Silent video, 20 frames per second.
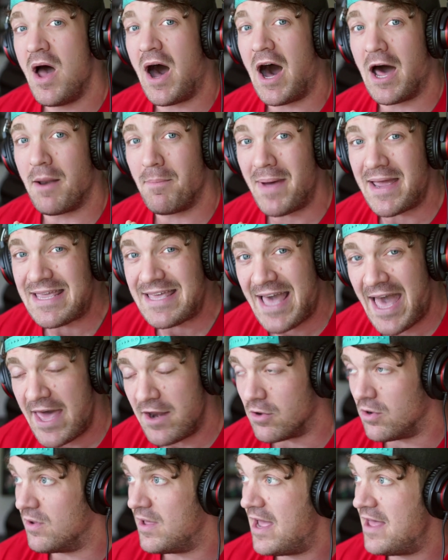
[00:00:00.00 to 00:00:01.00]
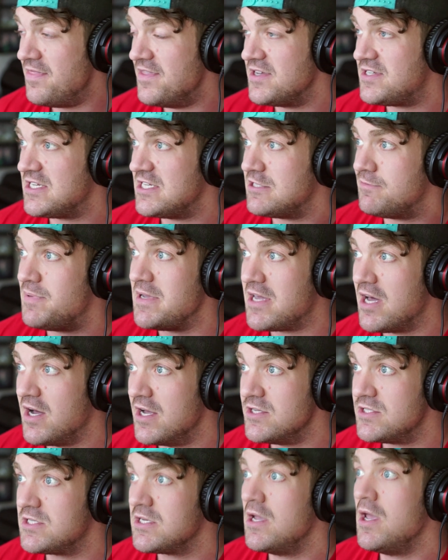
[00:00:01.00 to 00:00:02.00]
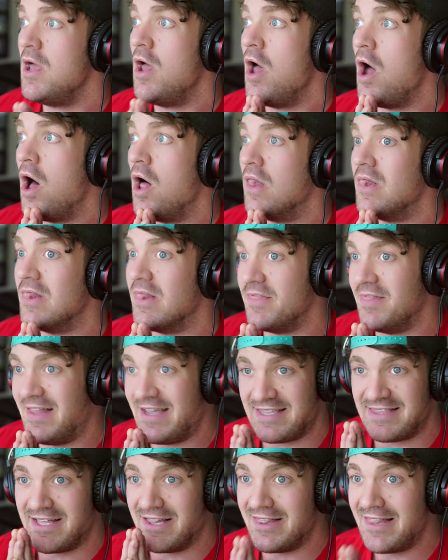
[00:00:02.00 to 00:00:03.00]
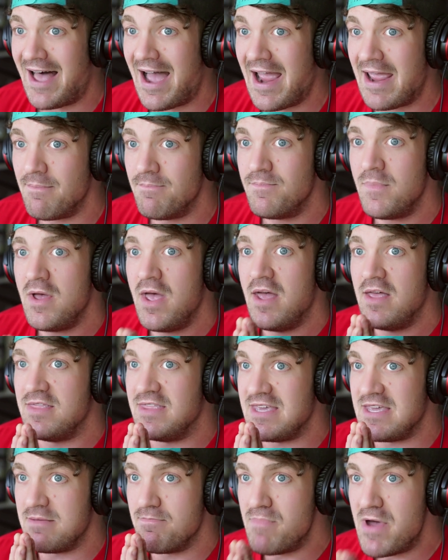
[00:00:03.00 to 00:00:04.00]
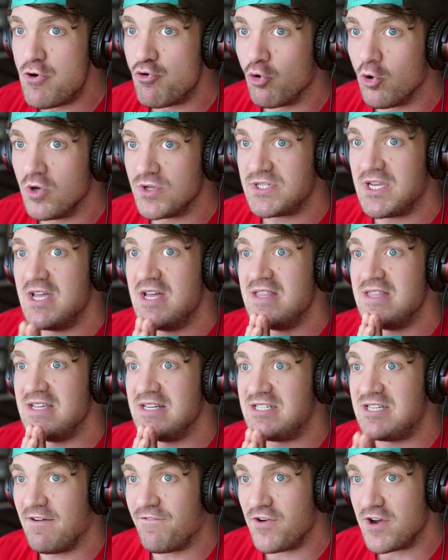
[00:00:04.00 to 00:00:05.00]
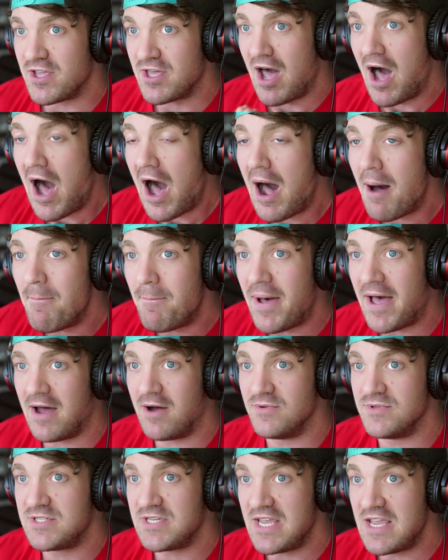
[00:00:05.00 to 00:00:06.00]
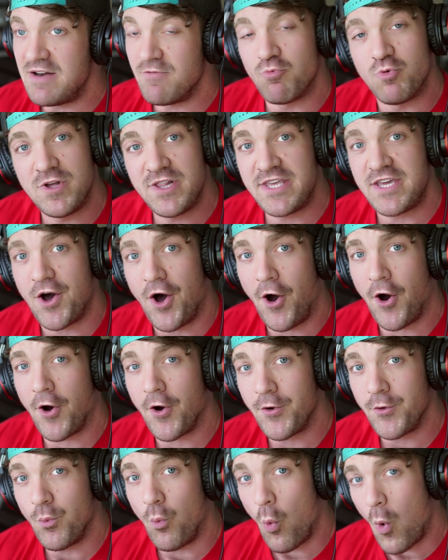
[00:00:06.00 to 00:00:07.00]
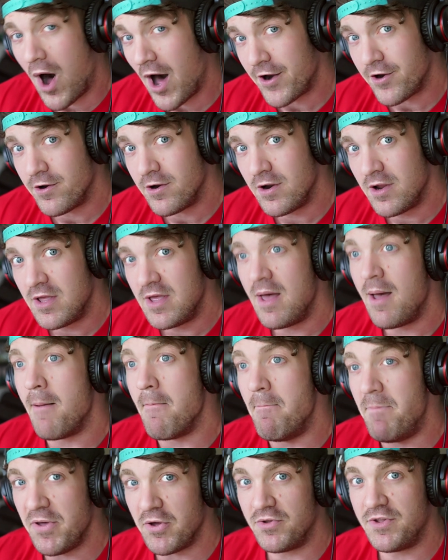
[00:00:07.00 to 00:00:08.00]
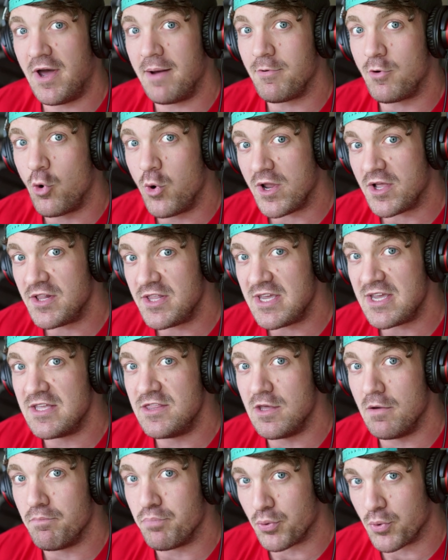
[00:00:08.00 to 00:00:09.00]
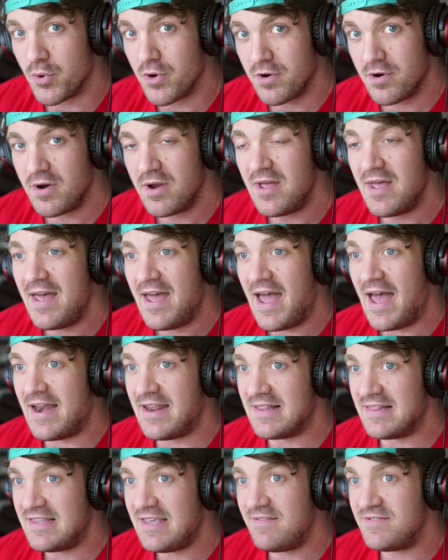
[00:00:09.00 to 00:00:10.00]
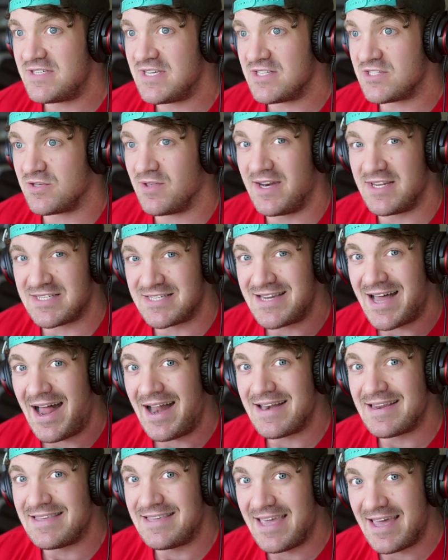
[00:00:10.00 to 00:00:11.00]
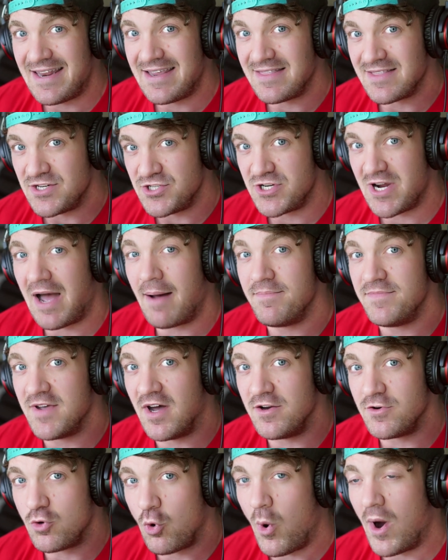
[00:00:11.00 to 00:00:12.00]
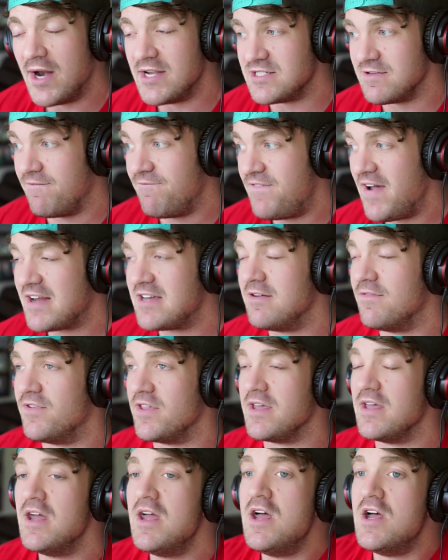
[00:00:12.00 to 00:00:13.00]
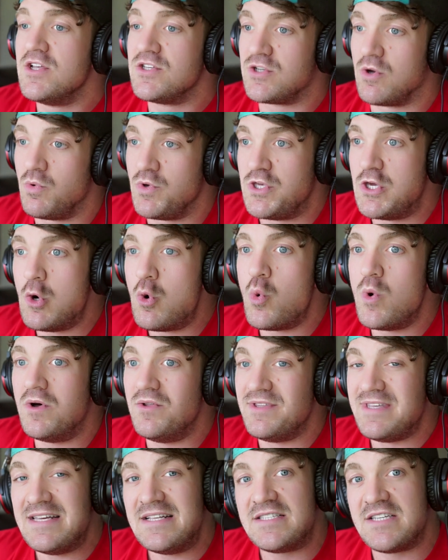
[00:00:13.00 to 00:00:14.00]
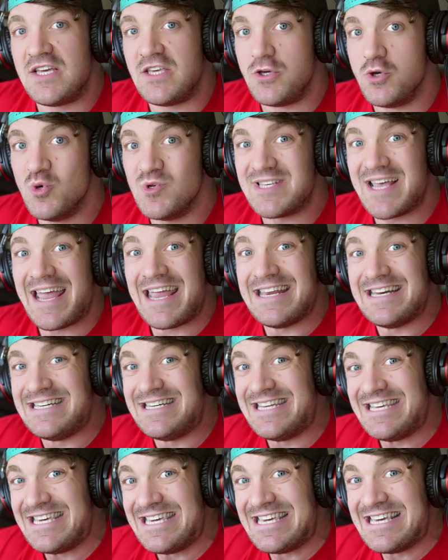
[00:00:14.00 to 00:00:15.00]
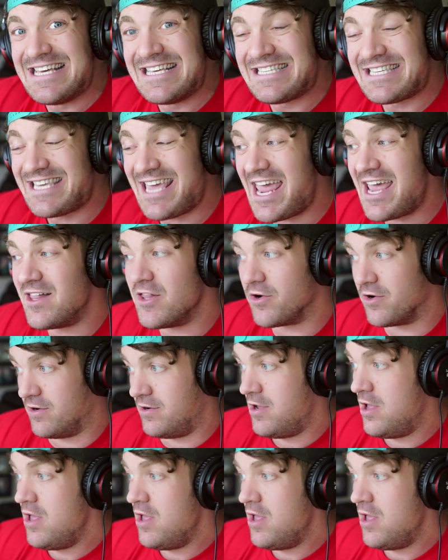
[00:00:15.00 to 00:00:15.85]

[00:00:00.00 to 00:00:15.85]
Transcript: on my kettle. And this is because like the lime, the minerals, the different compounds in really hard water build up quickly in the brewer, and it leaves it so that it's not getting the job done quite as effectively. So you will need to use a descaler.